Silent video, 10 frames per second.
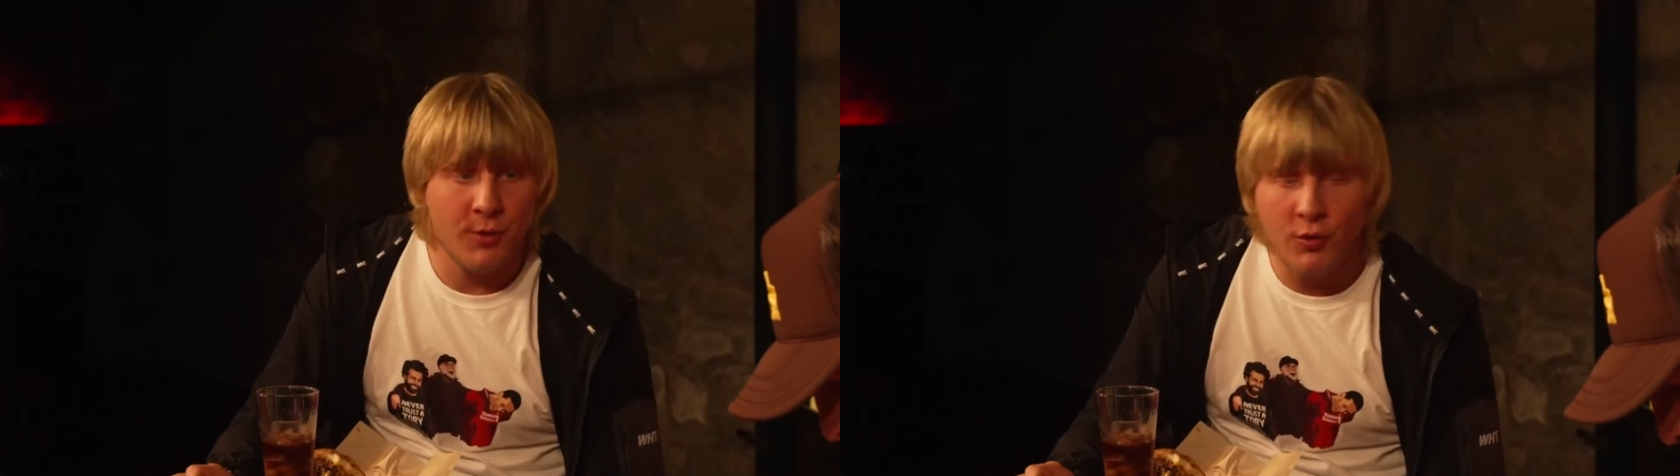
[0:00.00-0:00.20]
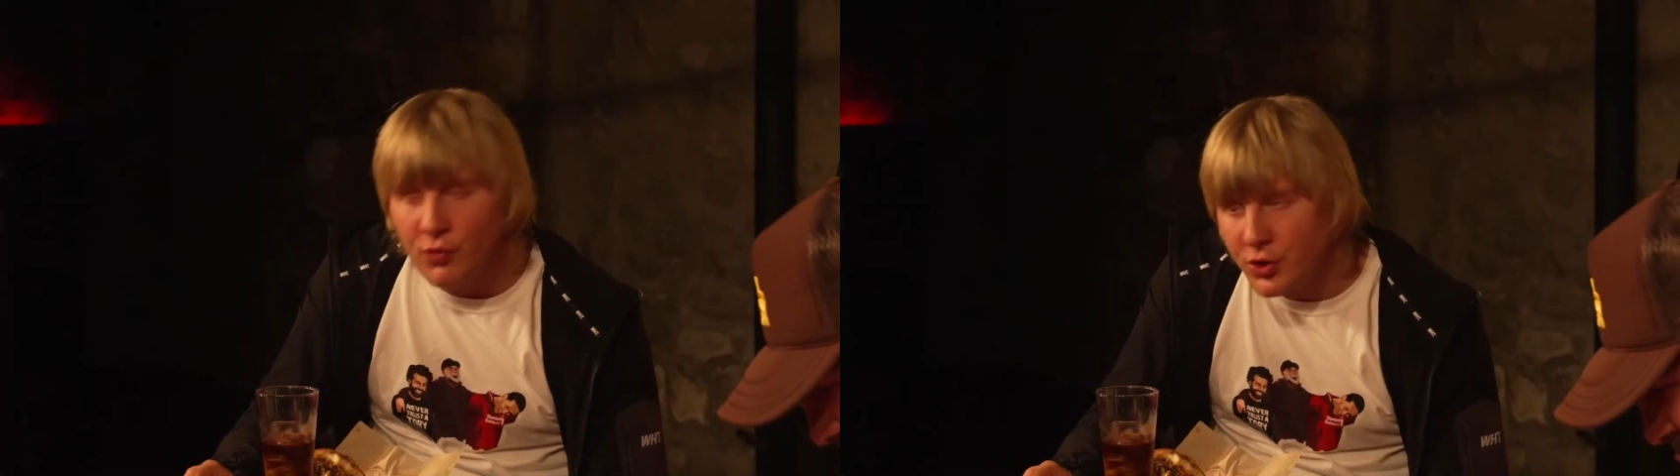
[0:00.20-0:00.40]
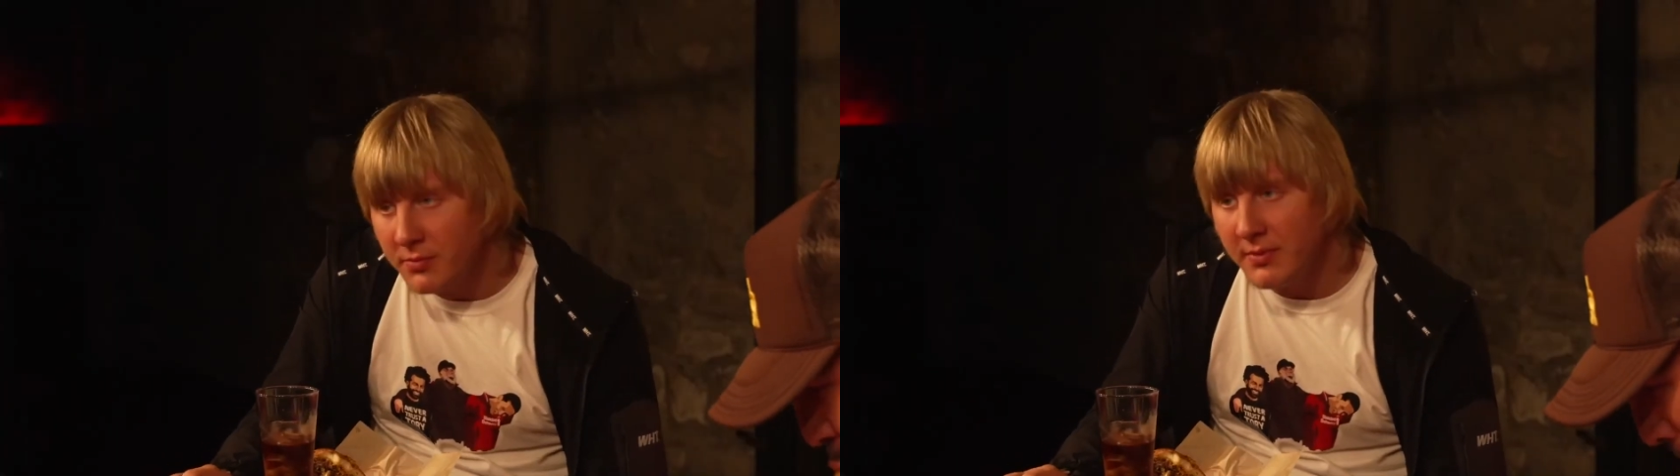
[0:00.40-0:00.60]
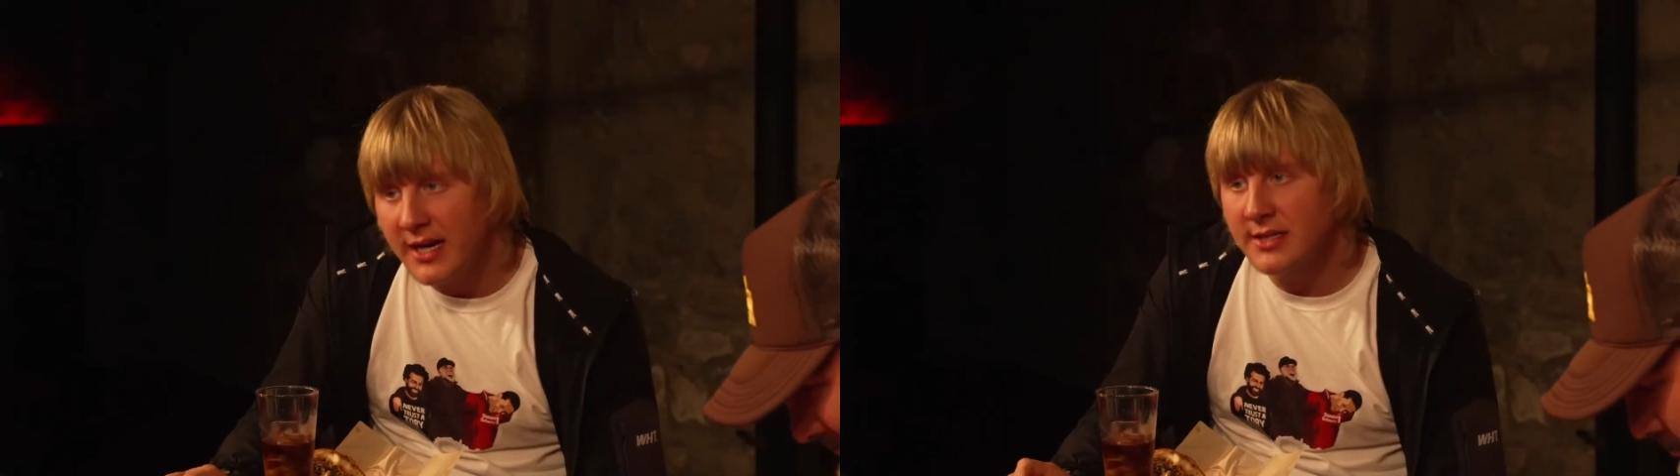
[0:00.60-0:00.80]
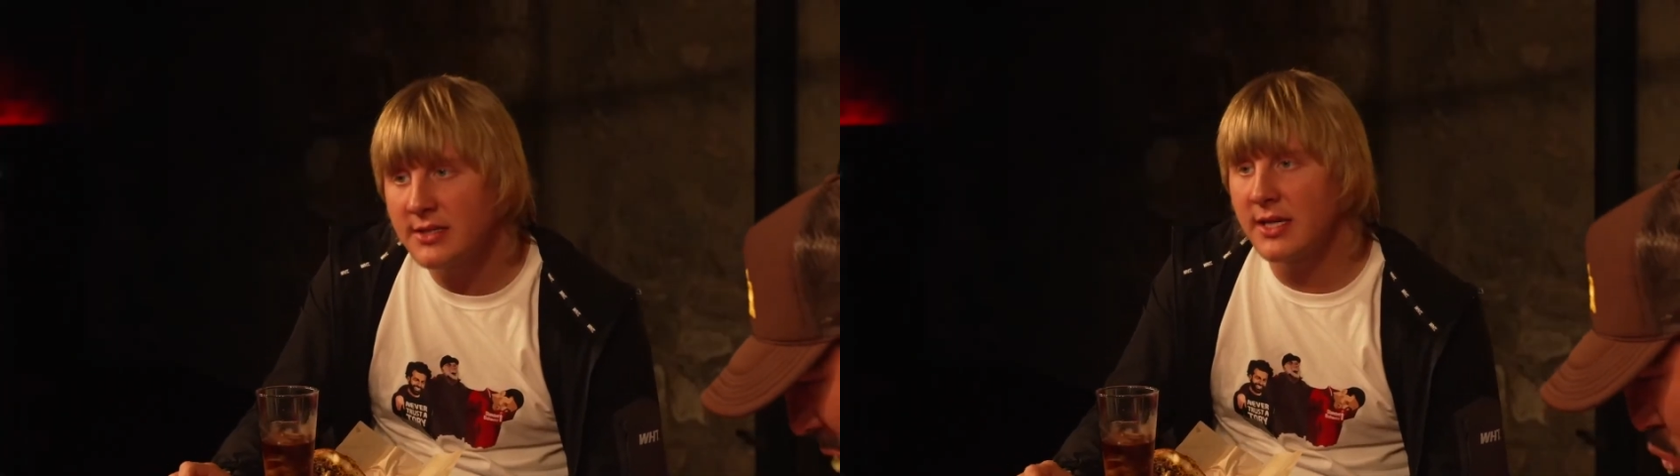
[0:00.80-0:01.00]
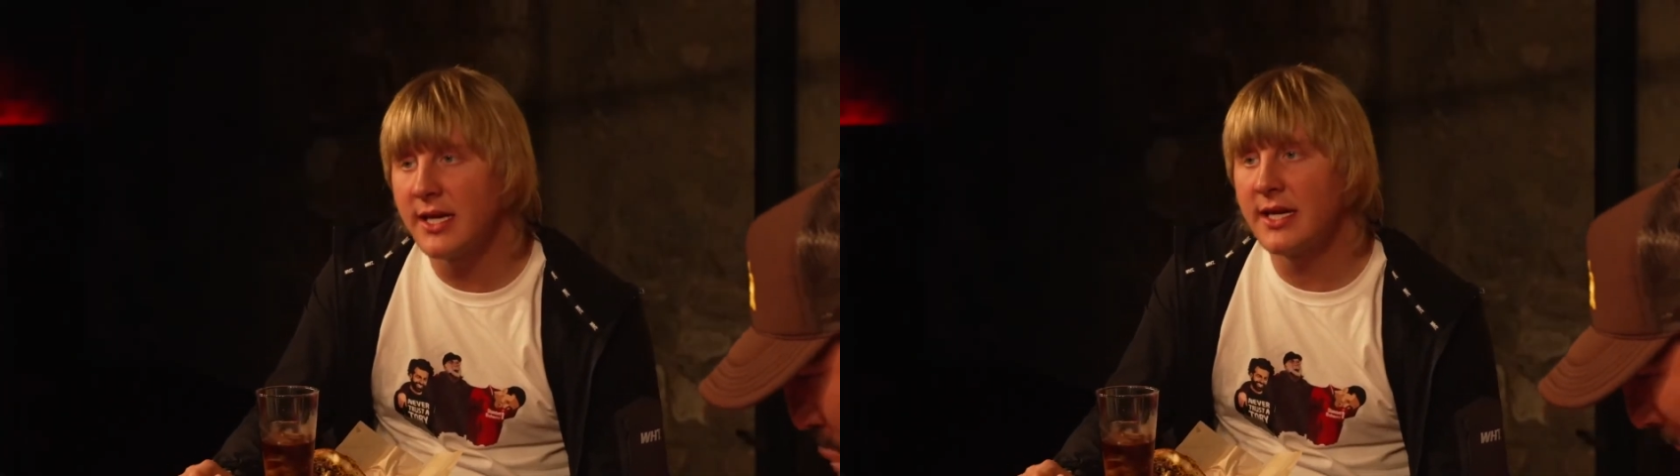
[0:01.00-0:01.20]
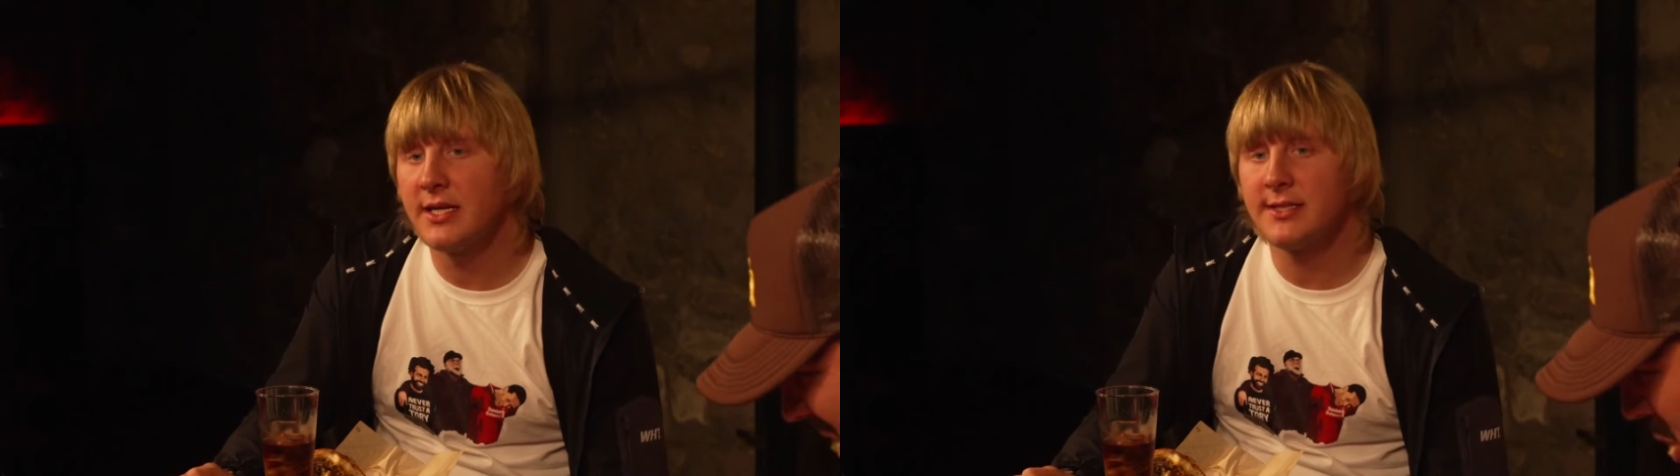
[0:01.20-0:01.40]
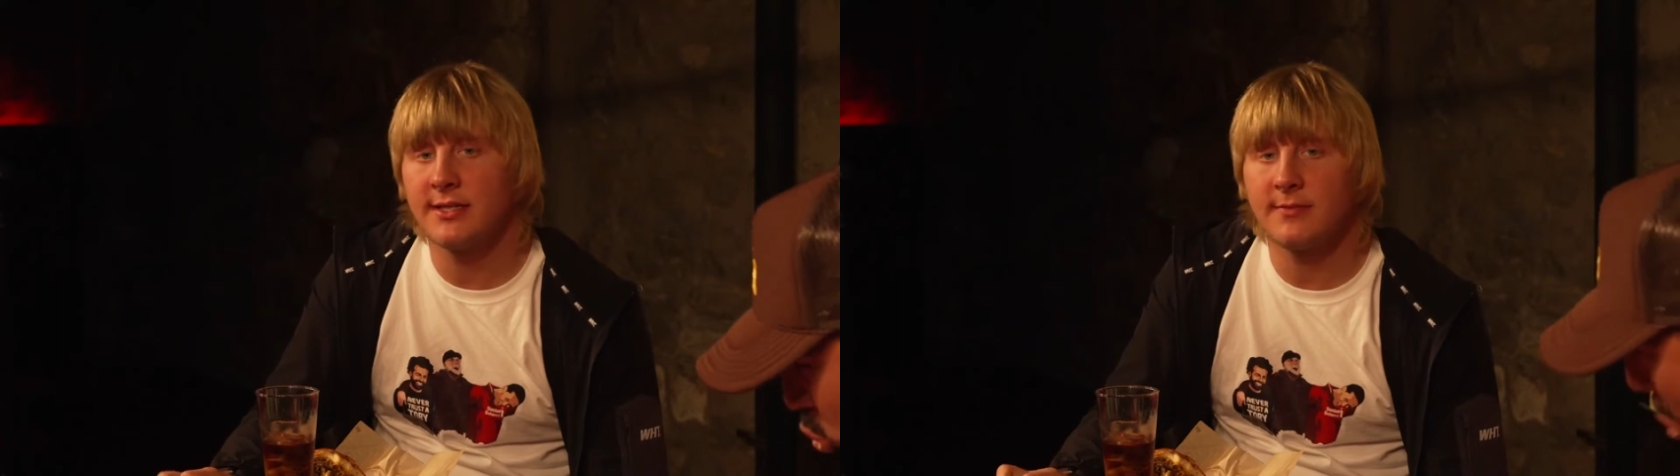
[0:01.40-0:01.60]
not rushing back into the
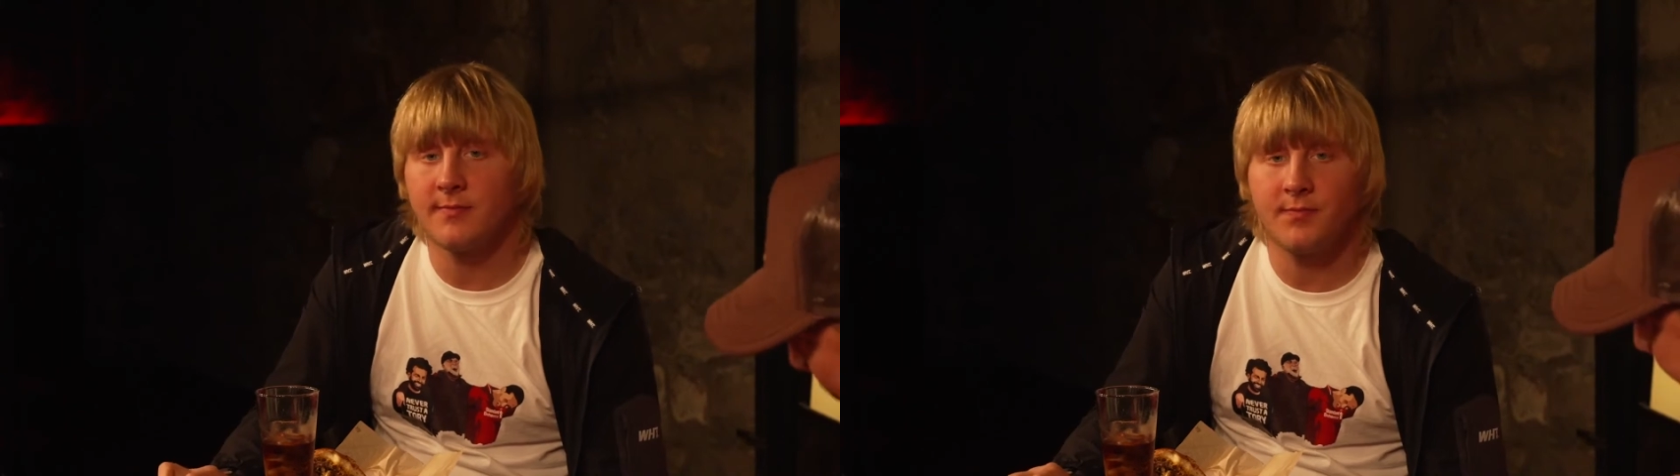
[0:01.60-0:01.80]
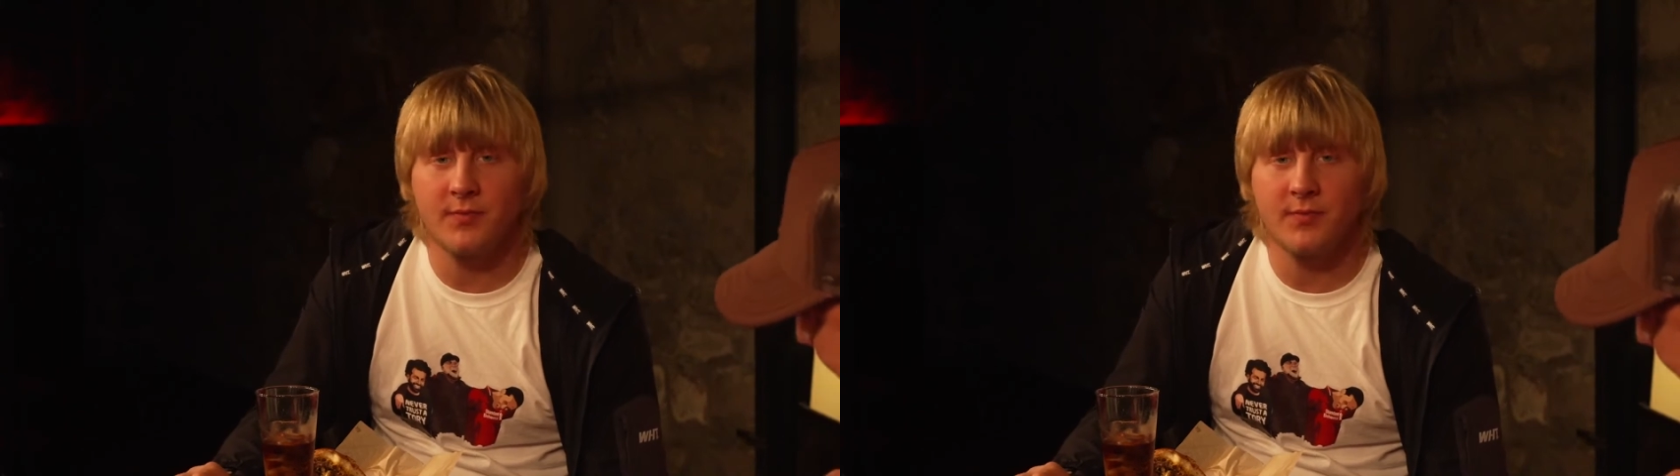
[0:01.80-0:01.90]
cage and.